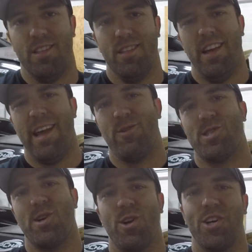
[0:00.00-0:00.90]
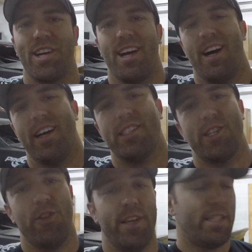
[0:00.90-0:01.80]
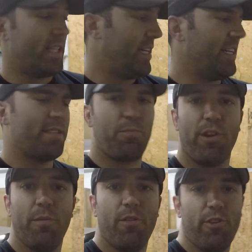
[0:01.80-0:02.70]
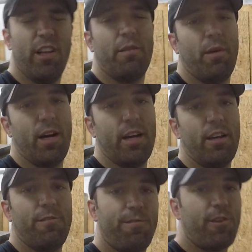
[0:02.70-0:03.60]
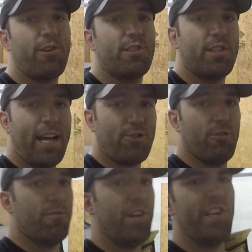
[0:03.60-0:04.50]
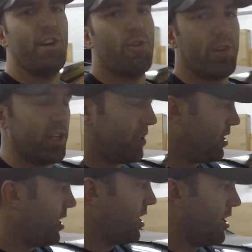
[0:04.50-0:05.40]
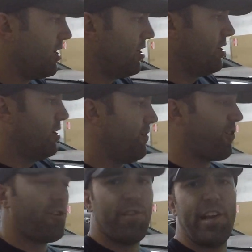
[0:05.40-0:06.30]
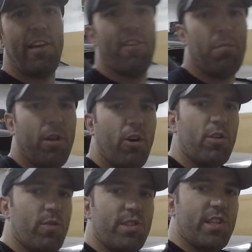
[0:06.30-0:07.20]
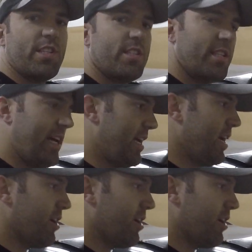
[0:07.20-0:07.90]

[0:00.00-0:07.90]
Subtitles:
Hey, what's going on, guys? So this is pretty much really my first actual video, really. First video I've uploaded was just a